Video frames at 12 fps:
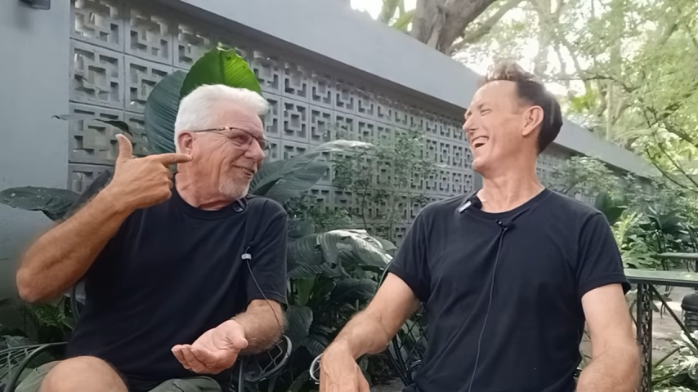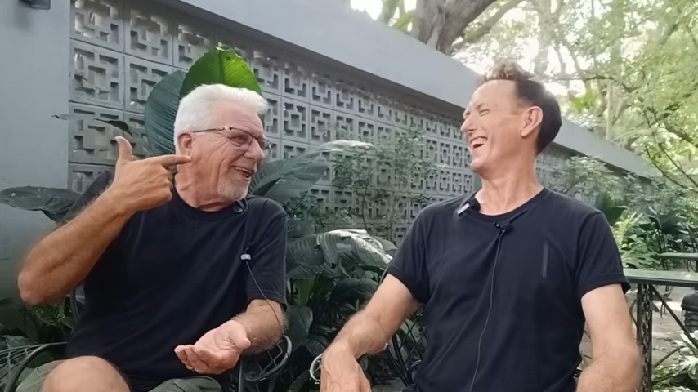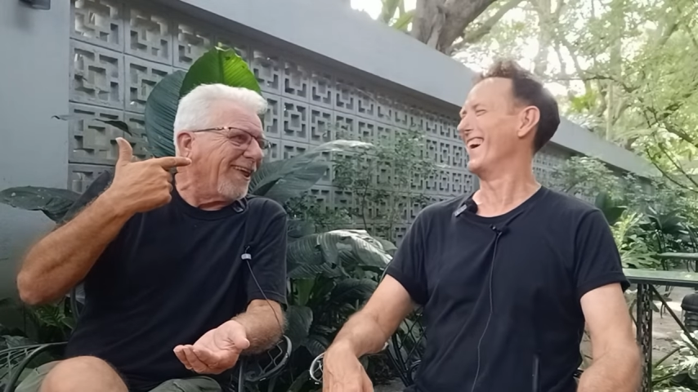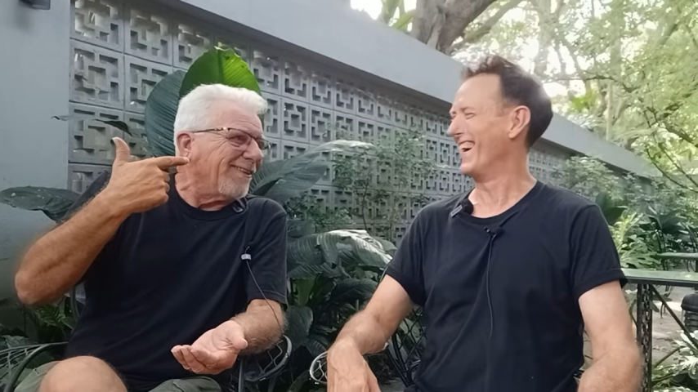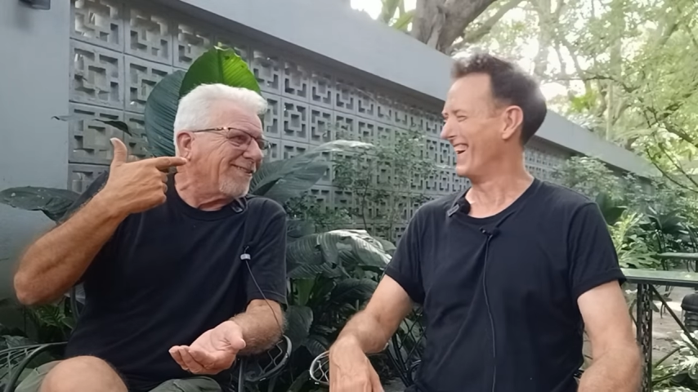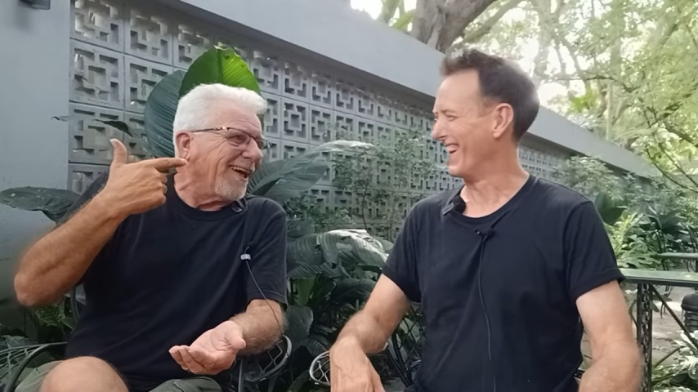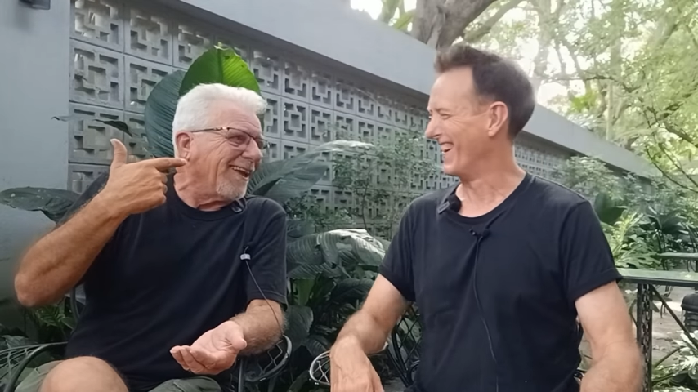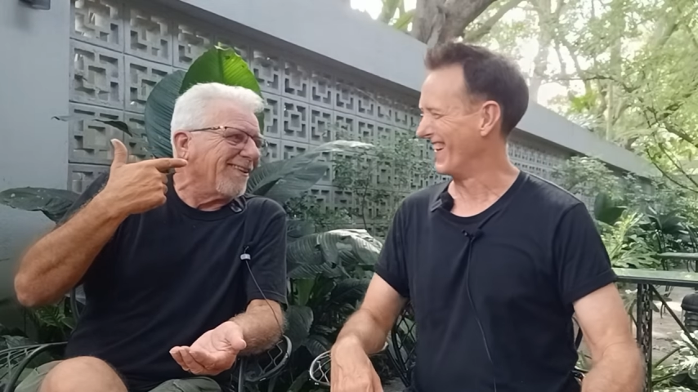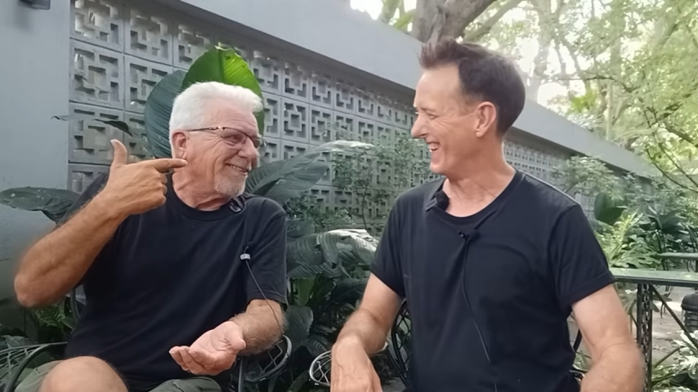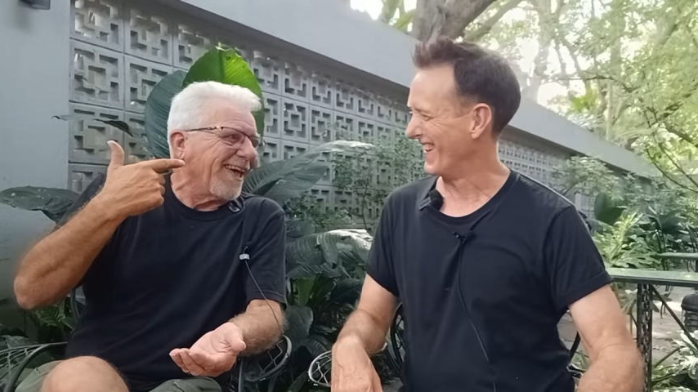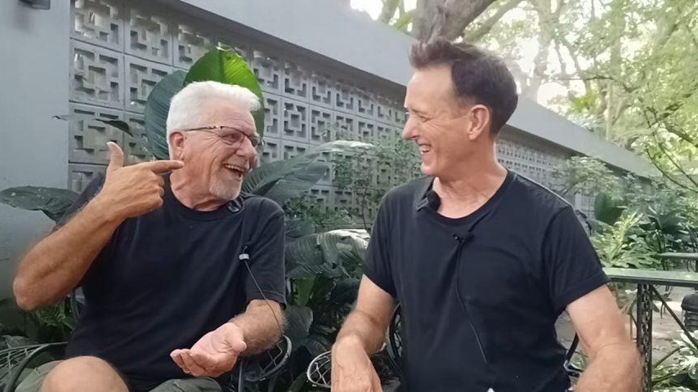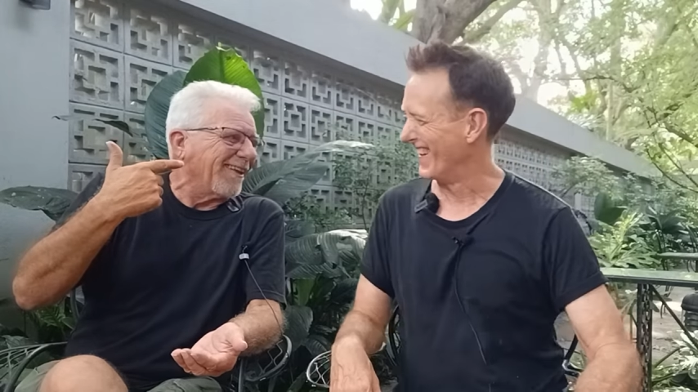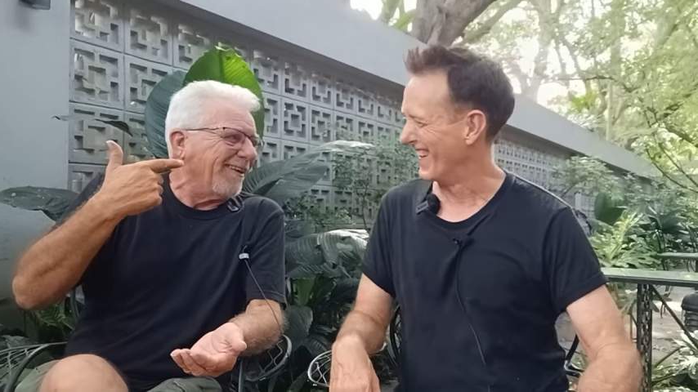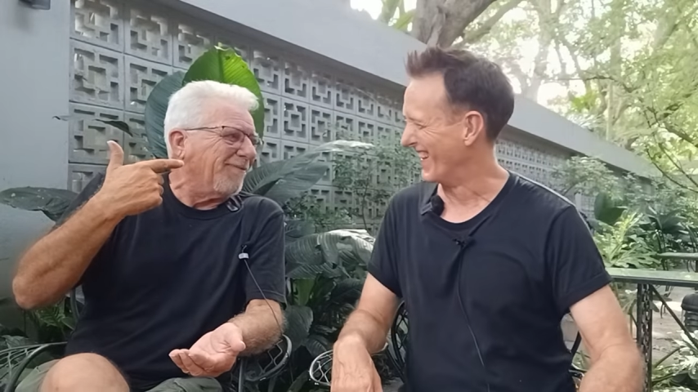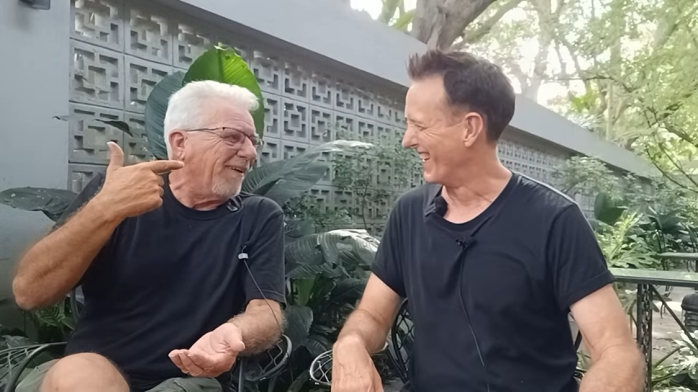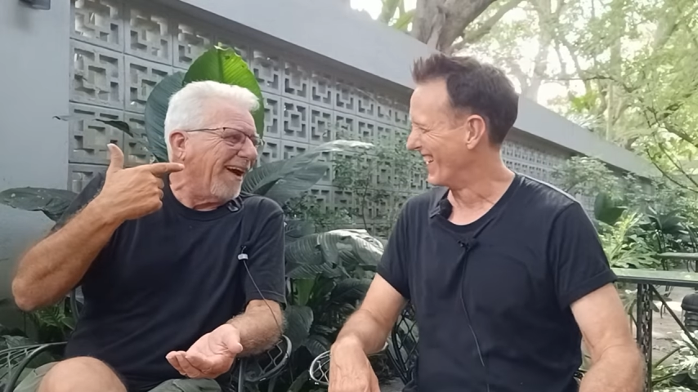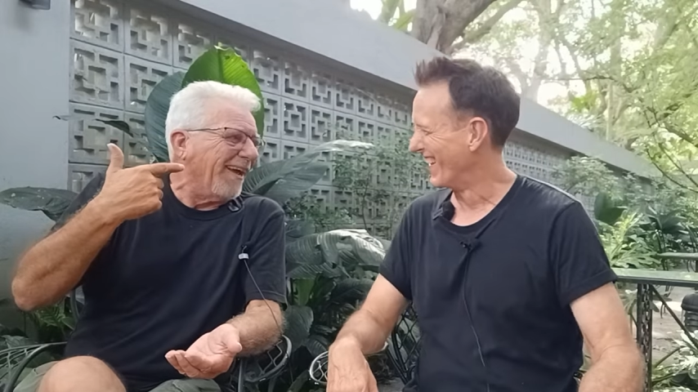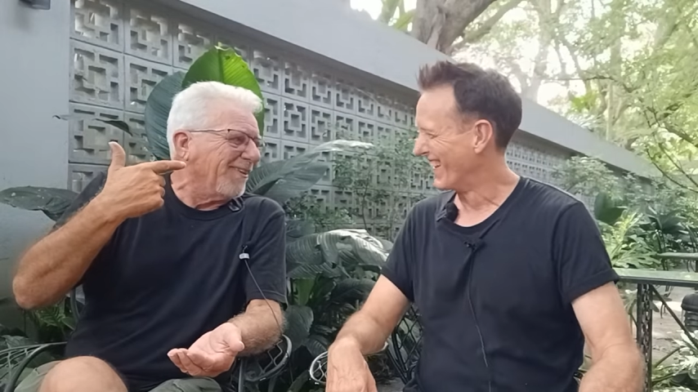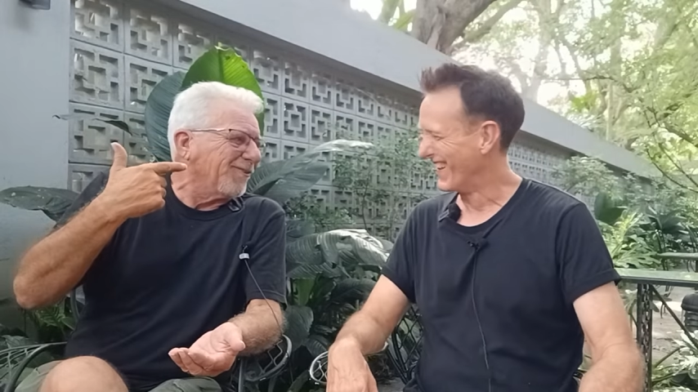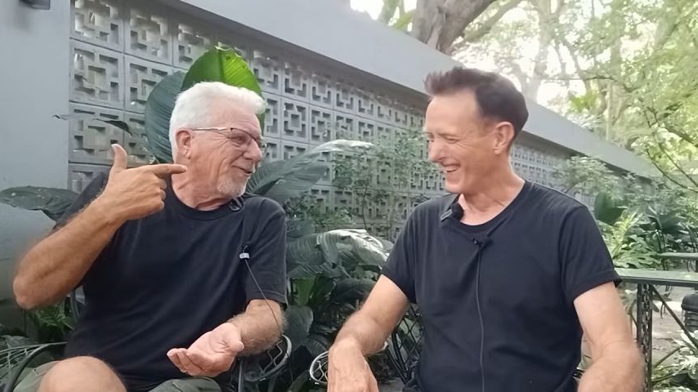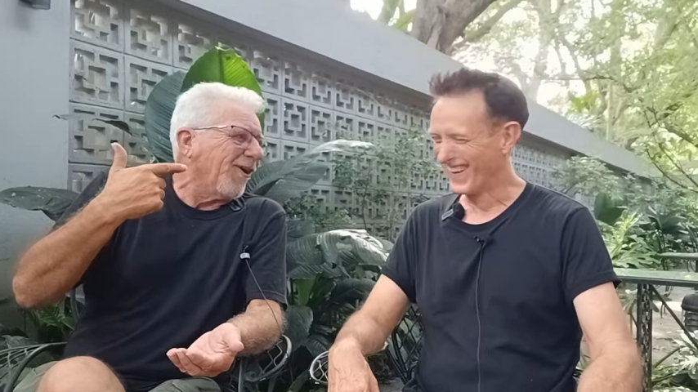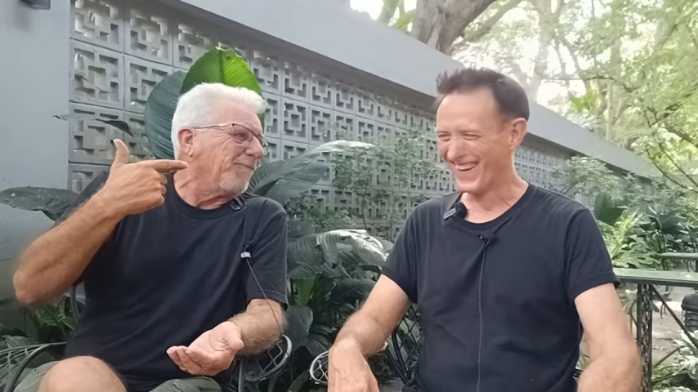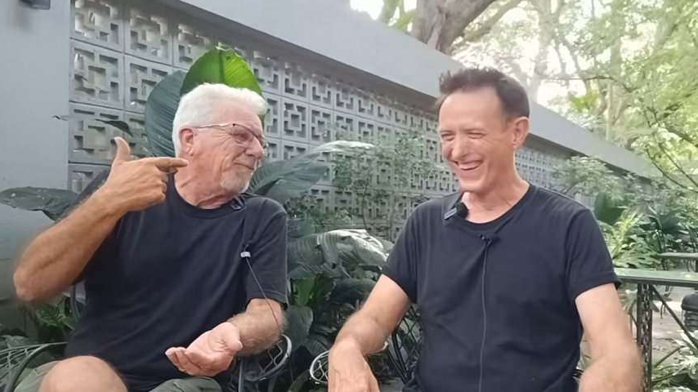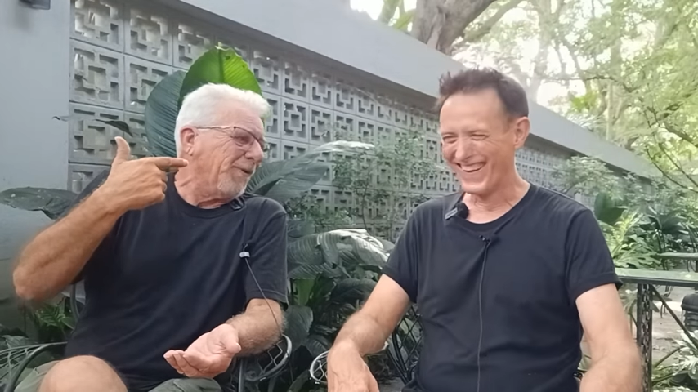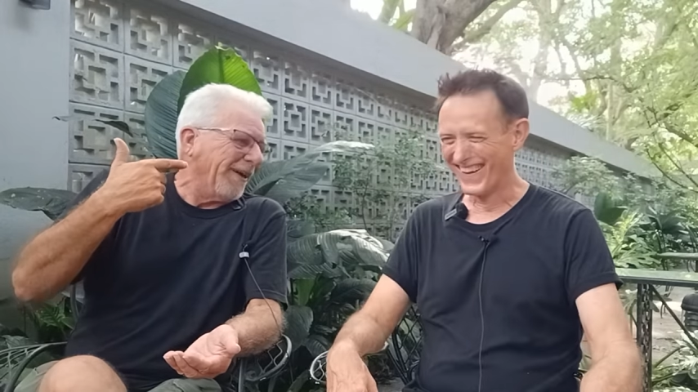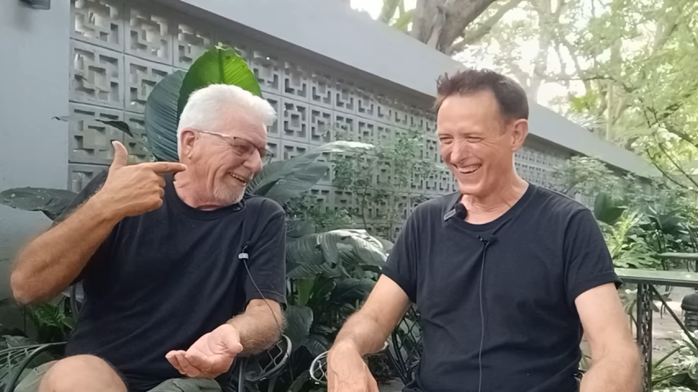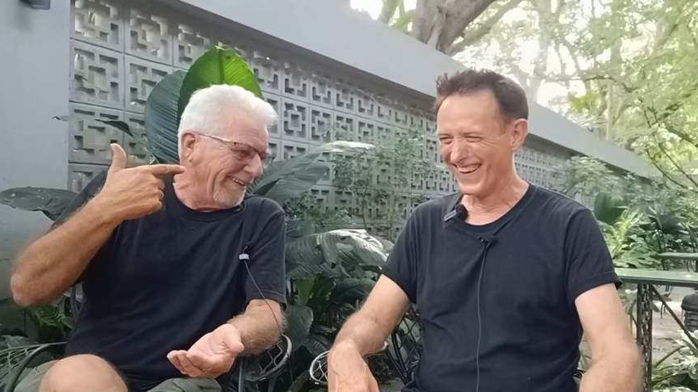Speaker 1: thinking's not exactly my strong point.